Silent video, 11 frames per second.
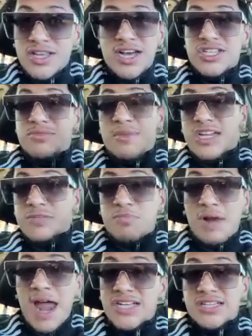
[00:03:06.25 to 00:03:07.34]
You guys just made a
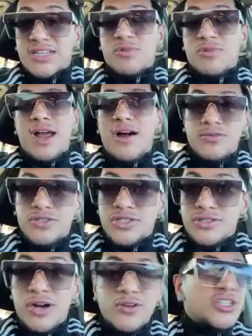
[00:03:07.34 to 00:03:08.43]
splash, and we're like, oh
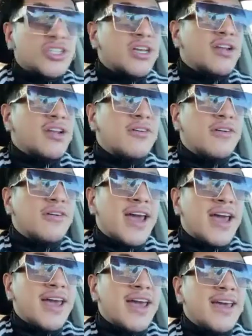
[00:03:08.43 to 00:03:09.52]
shit,
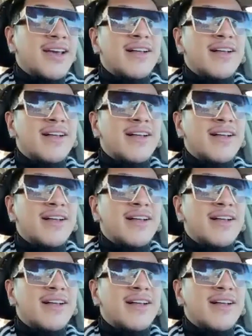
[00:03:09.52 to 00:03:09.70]
okay.